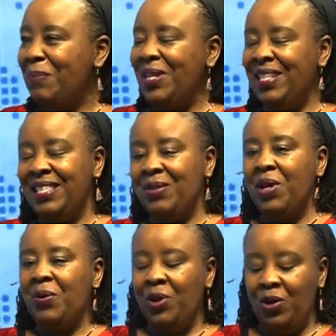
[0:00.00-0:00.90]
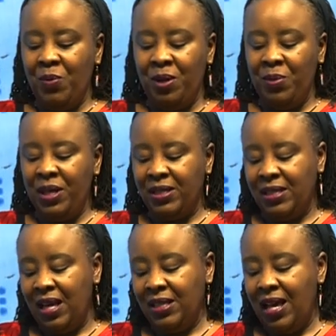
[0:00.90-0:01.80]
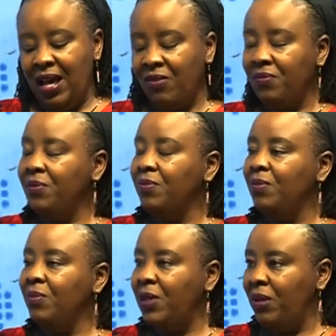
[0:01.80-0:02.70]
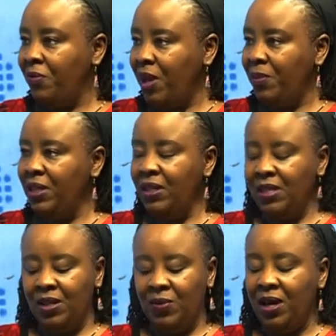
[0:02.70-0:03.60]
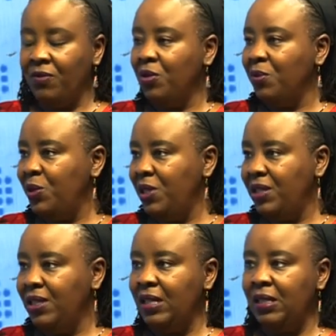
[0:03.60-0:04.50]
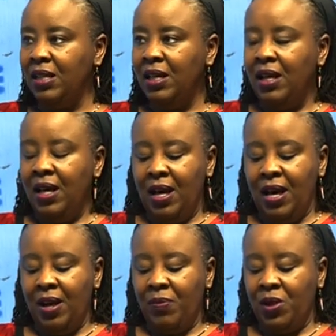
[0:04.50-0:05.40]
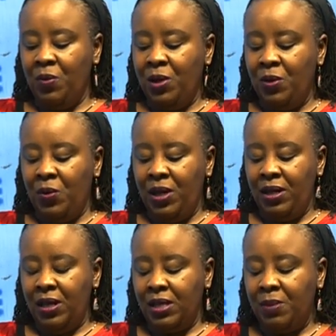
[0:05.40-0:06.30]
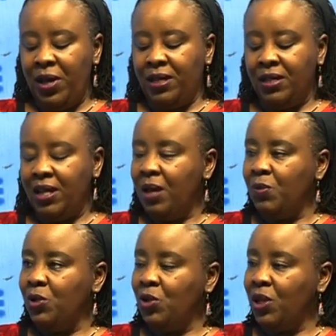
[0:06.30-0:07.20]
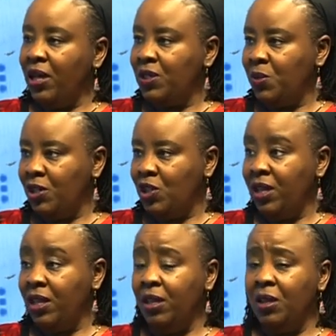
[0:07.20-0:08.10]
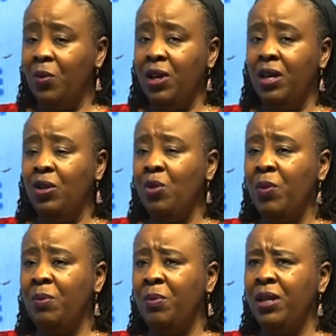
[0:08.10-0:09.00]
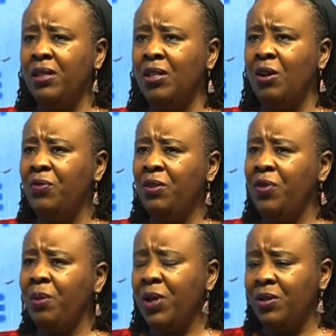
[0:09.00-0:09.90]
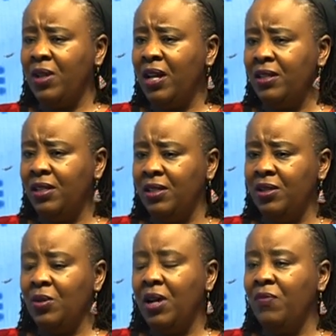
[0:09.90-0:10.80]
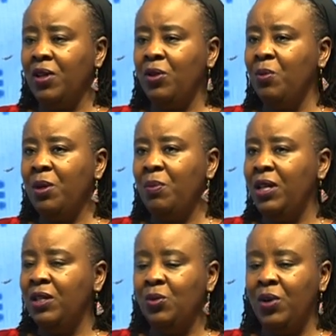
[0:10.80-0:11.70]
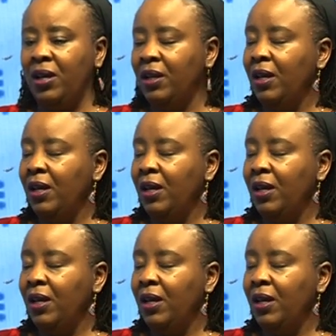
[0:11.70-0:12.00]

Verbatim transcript: but just the way we human beings ha have we're in families and we have communities. Um, the way we spend time, socialize with each other, the way human beings of different personalities. You have the human beings who can